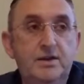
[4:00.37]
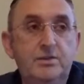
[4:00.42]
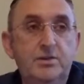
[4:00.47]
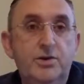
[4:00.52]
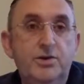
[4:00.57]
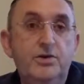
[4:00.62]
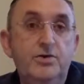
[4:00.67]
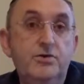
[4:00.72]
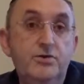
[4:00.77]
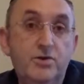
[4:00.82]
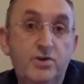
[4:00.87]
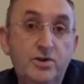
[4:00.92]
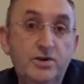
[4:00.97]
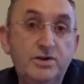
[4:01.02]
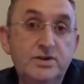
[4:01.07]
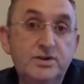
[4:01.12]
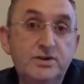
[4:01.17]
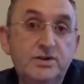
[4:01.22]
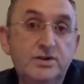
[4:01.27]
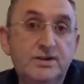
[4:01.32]
come
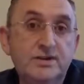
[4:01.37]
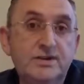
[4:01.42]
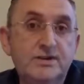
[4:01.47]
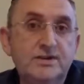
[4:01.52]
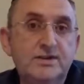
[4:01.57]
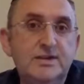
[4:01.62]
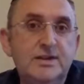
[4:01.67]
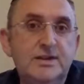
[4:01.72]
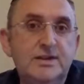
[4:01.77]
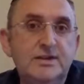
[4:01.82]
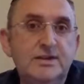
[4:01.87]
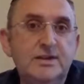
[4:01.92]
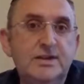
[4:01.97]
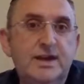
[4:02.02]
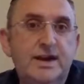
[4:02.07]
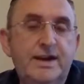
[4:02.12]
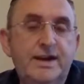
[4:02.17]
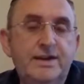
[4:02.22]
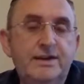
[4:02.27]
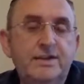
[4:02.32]
across as
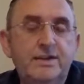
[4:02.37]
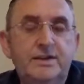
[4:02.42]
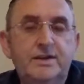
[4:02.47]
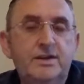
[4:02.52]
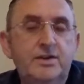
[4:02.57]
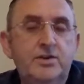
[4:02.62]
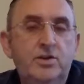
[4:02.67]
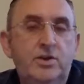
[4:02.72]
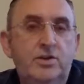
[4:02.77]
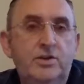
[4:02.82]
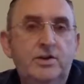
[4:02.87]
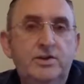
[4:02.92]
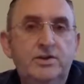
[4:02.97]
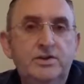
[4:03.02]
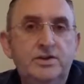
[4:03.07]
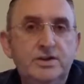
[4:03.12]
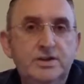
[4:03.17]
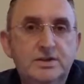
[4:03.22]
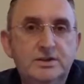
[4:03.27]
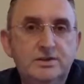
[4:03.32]
guides, and they're not. They're
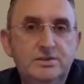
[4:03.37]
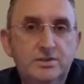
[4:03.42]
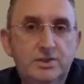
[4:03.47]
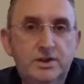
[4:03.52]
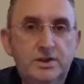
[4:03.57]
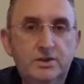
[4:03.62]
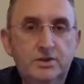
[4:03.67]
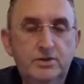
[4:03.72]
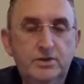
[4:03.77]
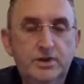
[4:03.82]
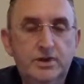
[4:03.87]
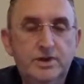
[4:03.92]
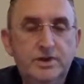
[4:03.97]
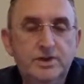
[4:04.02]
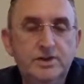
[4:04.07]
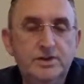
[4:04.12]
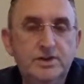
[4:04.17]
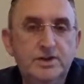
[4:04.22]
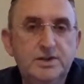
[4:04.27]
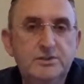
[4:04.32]
just, they
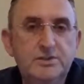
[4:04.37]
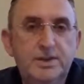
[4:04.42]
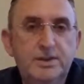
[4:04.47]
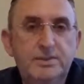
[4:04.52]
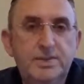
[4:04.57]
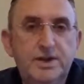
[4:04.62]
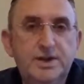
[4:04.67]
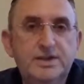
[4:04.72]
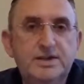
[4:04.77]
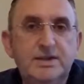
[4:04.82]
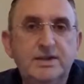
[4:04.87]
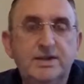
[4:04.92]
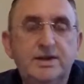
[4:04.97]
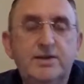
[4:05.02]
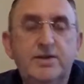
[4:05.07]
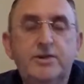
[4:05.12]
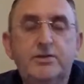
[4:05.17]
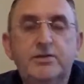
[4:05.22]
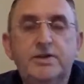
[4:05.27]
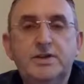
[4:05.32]
can just be basically
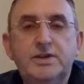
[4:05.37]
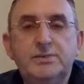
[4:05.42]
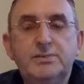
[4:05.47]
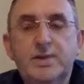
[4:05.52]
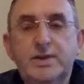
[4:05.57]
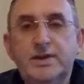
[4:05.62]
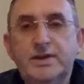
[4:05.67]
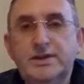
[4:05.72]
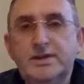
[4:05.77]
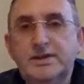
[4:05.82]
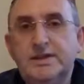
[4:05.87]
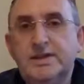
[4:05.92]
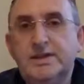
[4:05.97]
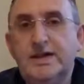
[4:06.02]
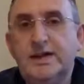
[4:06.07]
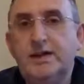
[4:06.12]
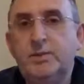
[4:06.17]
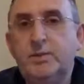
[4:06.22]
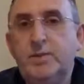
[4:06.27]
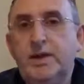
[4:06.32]
grounded spirits.
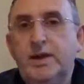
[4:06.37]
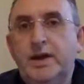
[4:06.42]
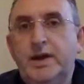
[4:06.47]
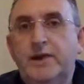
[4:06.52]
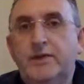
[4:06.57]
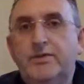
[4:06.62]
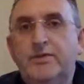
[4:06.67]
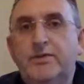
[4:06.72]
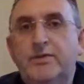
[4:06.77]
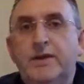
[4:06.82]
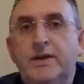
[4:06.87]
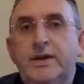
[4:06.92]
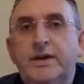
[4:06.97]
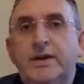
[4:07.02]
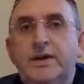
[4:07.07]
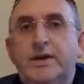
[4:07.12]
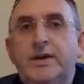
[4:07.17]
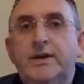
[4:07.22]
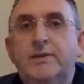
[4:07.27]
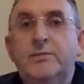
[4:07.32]
And then we have
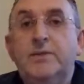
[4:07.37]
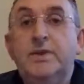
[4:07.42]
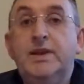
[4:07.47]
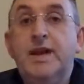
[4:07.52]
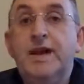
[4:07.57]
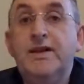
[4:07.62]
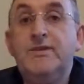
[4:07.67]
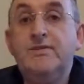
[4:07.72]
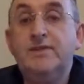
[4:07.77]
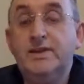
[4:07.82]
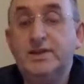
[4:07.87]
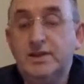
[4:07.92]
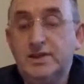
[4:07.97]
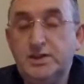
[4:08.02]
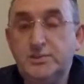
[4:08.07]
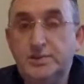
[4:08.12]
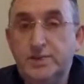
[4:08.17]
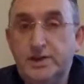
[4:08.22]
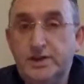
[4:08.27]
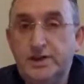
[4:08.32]
malevolent
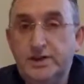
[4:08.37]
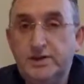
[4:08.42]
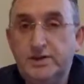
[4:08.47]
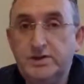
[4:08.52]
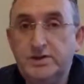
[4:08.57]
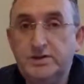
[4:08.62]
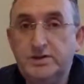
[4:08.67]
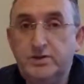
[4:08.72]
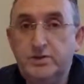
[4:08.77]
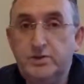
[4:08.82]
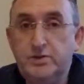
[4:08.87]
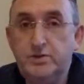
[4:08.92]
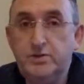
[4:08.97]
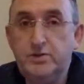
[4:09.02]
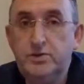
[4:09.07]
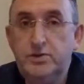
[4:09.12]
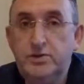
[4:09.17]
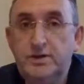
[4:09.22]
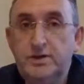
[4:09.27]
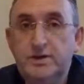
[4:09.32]
spirits
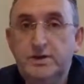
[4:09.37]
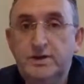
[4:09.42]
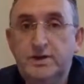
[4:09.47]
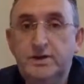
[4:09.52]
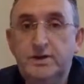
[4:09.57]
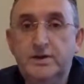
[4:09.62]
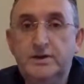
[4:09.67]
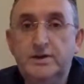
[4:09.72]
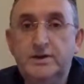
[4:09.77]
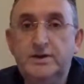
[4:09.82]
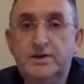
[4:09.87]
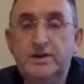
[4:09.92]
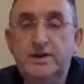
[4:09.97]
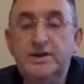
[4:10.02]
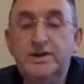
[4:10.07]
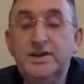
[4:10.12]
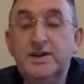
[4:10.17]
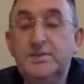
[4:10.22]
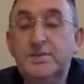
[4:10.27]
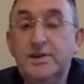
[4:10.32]
who are
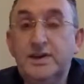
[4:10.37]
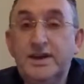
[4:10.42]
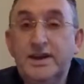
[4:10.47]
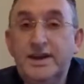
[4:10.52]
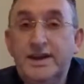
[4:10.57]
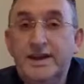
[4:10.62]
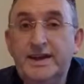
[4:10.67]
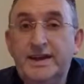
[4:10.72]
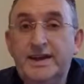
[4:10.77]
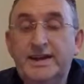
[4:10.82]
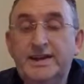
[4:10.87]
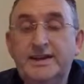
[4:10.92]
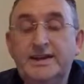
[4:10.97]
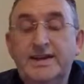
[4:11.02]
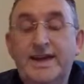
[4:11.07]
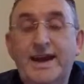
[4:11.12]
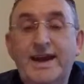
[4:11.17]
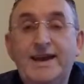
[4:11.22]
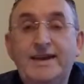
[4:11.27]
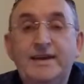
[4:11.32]
deliberately
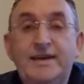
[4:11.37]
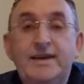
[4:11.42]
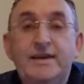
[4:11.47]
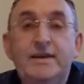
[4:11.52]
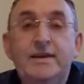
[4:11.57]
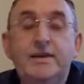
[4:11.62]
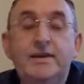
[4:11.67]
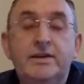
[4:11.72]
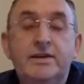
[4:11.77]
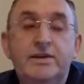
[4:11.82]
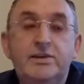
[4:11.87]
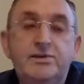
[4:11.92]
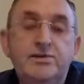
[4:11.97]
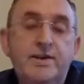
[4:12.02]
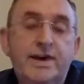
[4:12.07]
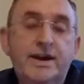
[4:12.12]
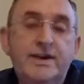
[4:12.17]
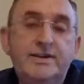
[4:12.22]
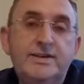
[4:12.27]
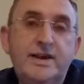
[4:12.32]
intent in
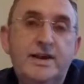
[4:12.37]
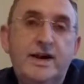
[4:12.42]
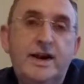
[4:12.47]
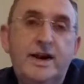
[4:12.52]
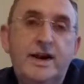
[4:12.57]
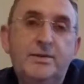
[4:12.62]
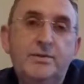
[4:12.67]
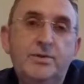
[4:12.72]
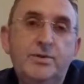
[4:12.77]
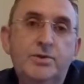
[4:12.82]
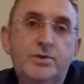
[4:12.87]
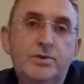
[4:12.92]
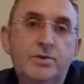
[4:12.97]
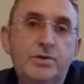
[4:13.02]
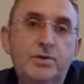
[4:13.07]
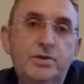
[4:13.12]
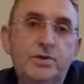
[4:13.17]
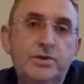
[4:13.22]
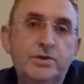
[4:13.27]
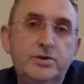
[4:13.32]
trying to harm you
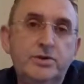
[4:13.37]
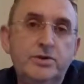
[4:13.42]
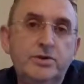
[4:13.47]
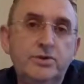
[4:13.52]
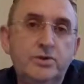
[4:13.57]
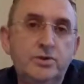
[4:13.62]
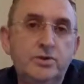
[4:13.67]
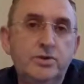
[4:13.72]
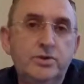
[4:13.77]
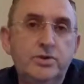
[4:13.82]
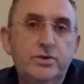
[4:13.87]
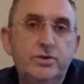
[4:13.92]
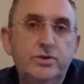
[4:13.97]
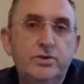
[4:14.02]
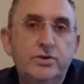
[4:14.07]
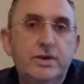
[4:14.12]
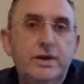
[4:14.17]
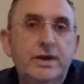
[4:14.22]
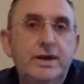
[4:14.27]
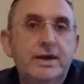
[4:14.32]
or control
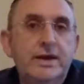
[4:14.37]
you,